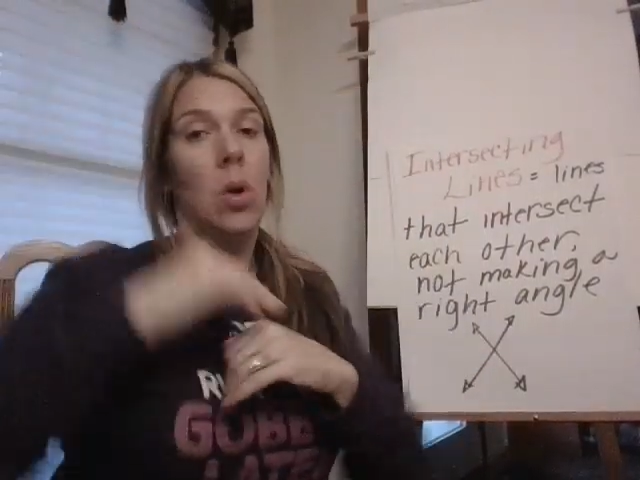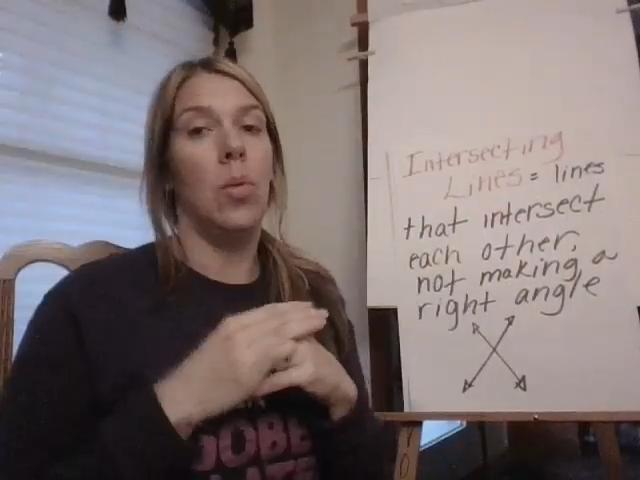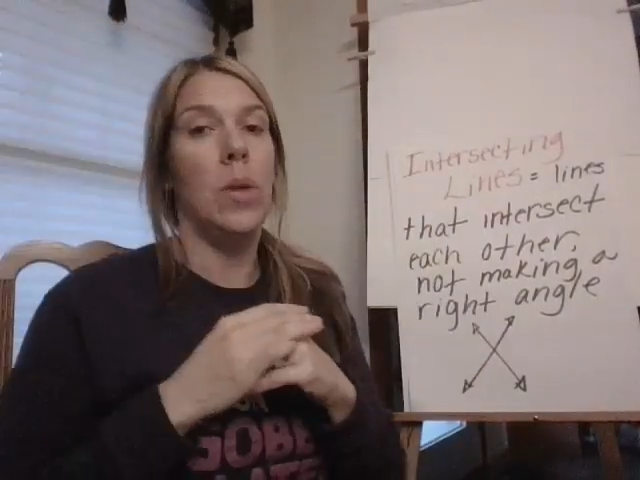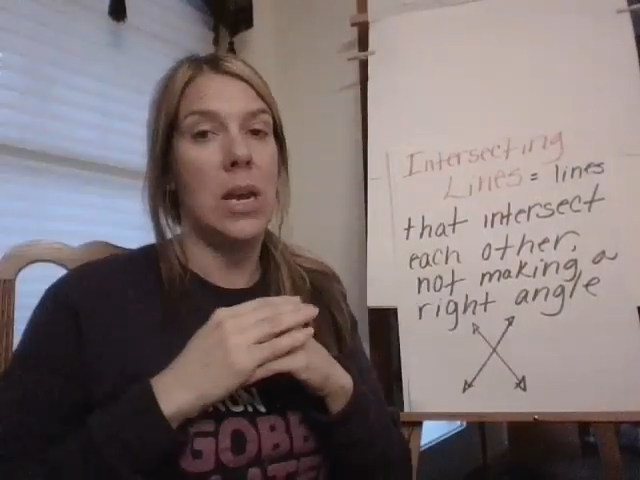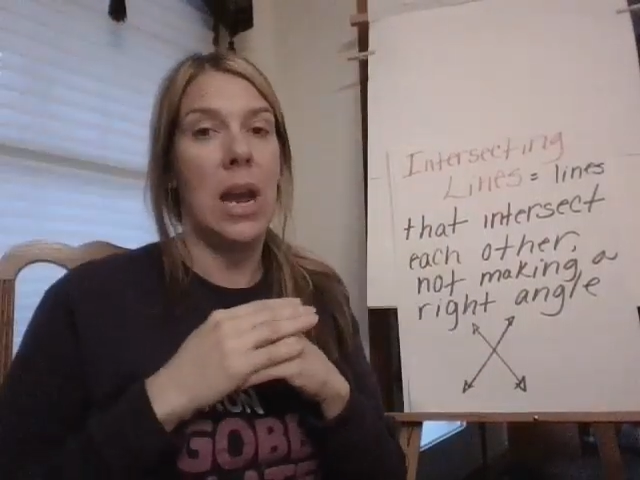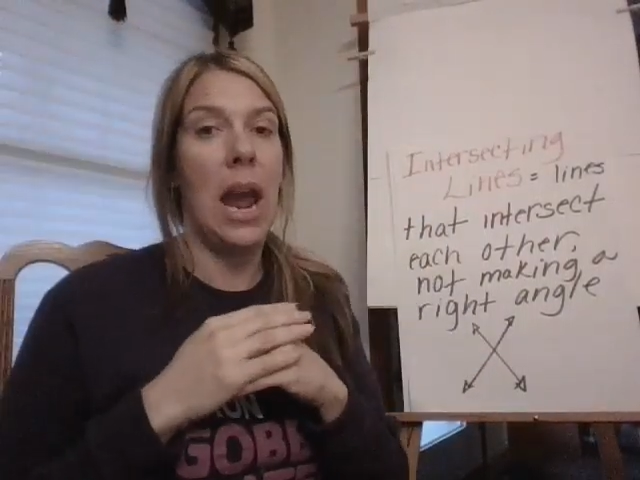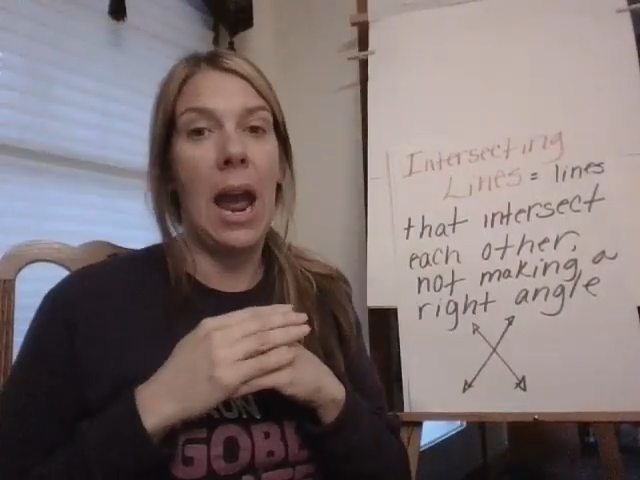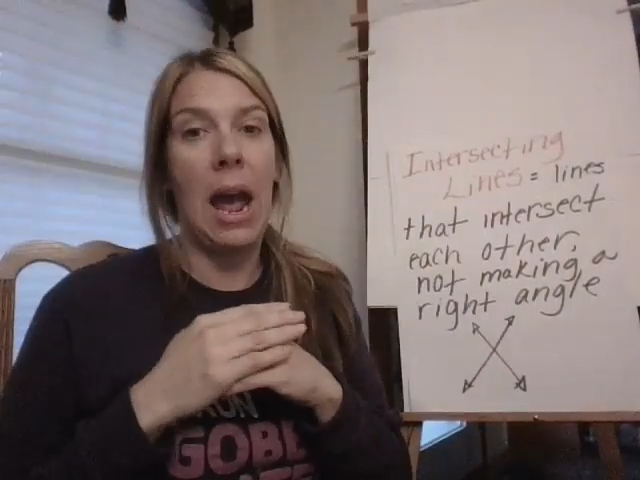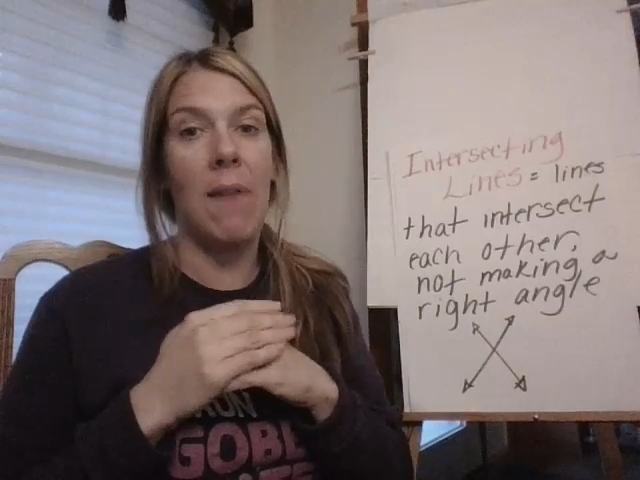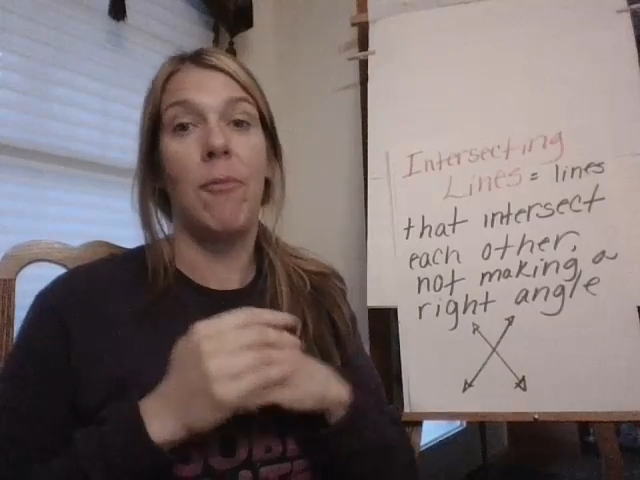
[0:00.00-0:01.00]
We
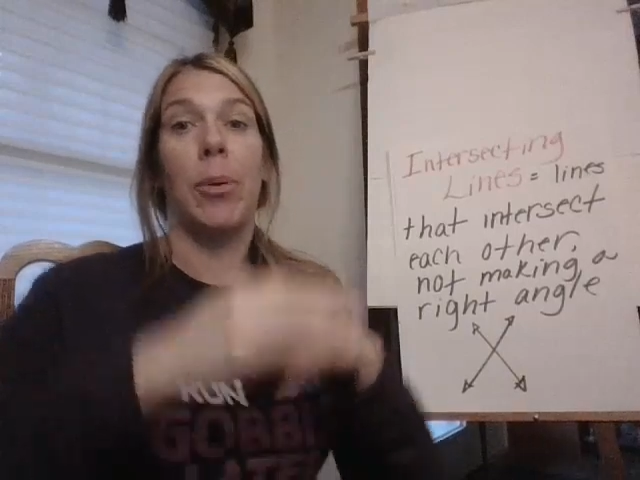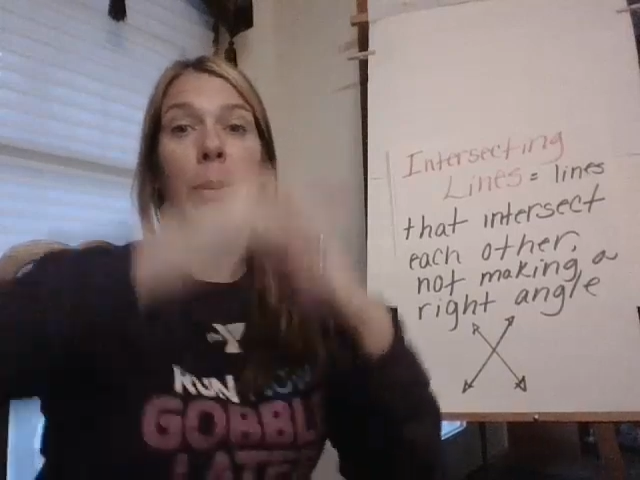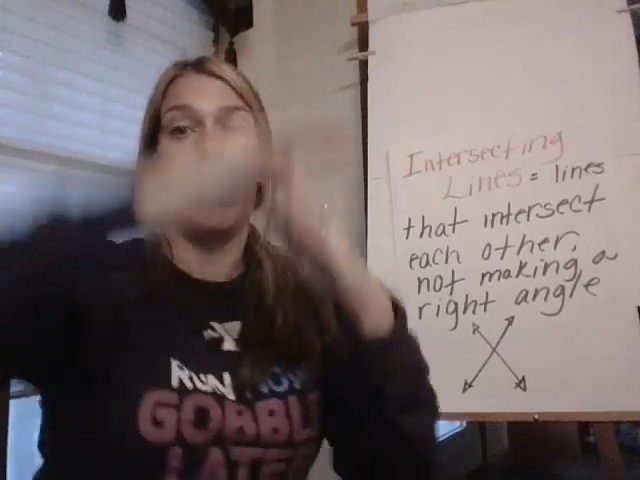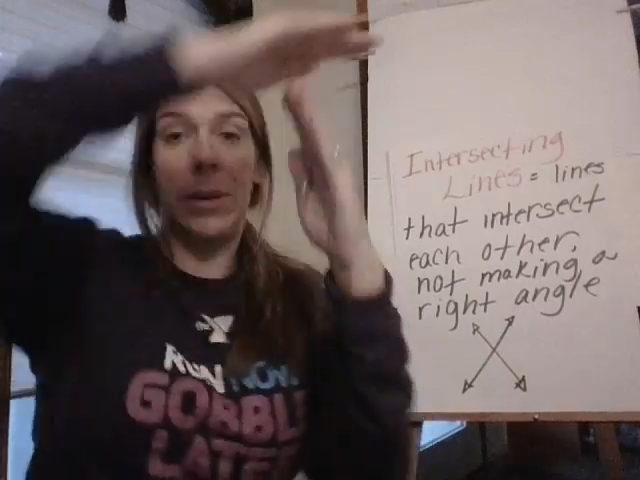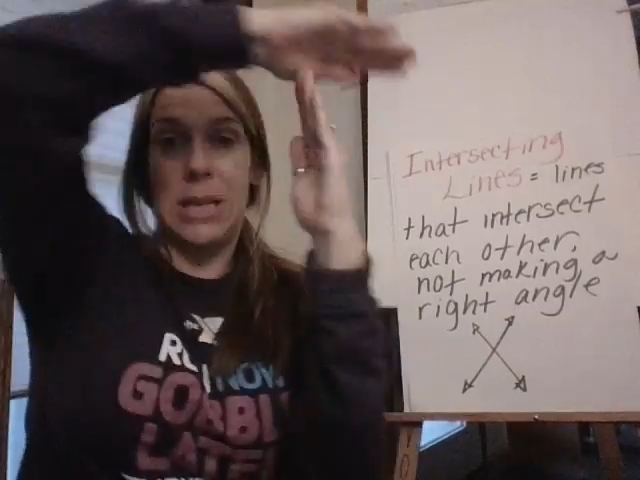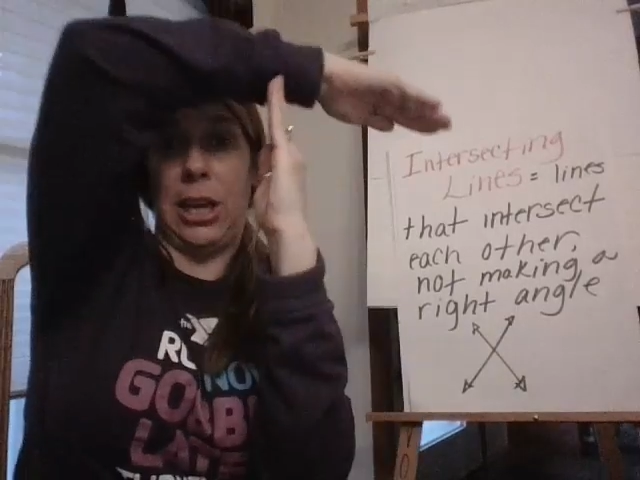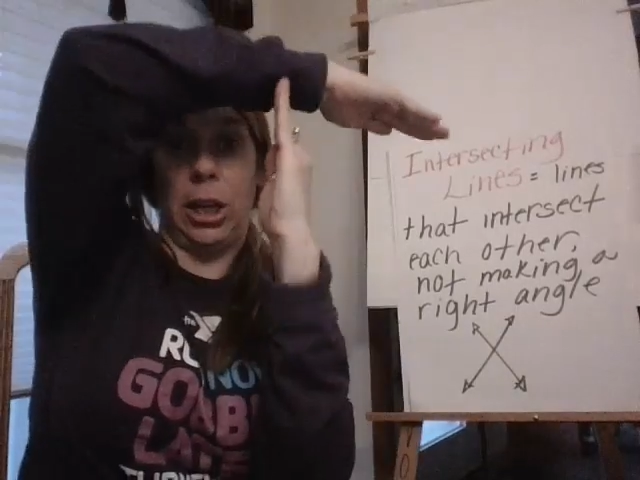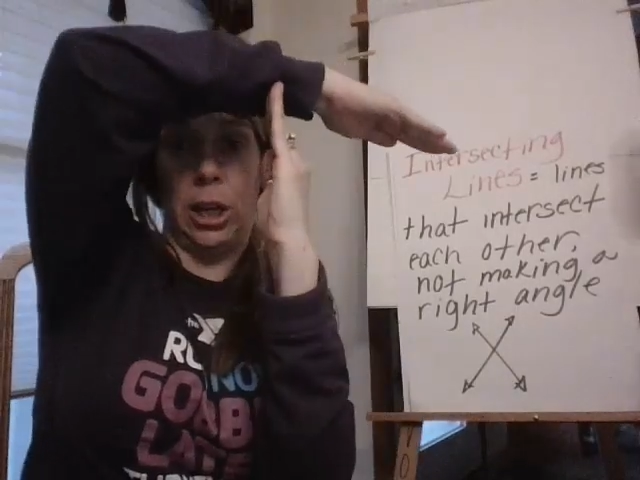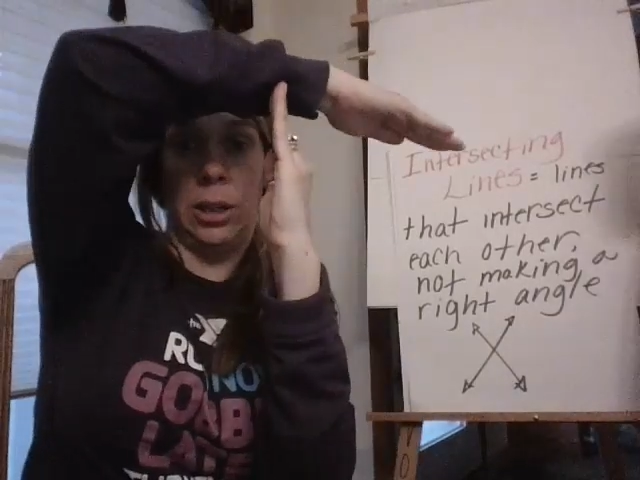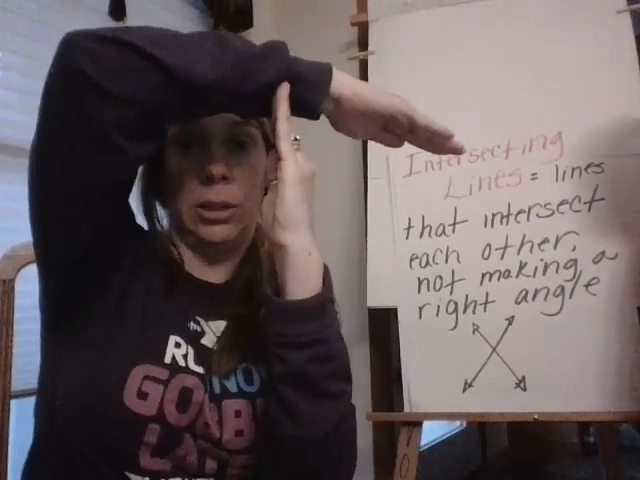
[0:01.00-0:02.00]
have
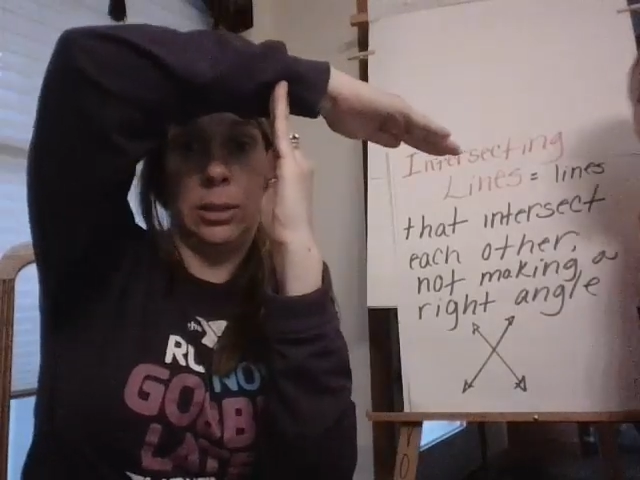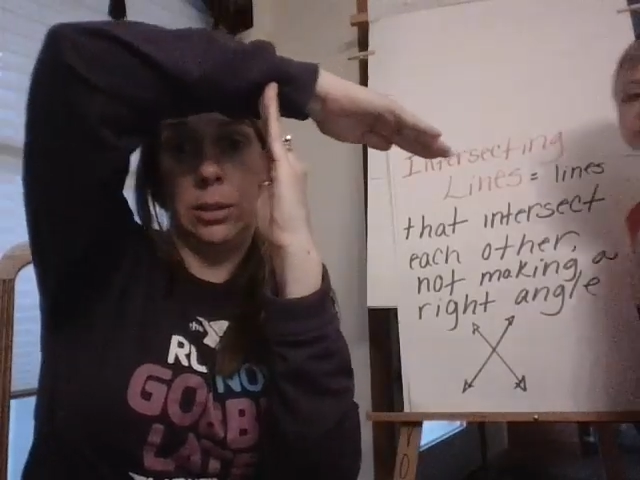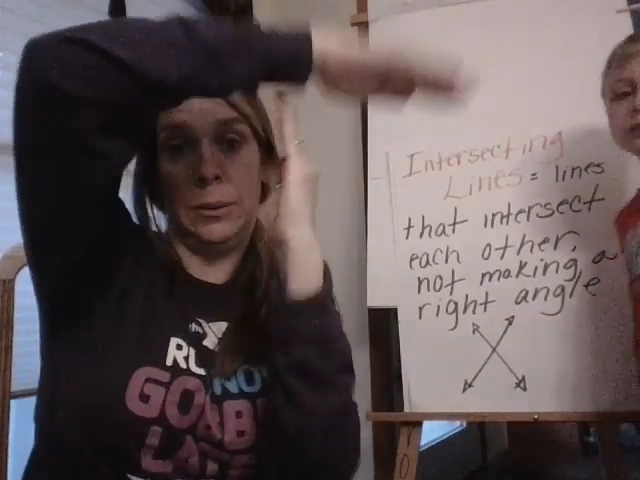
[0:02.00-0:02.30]
perpendicular,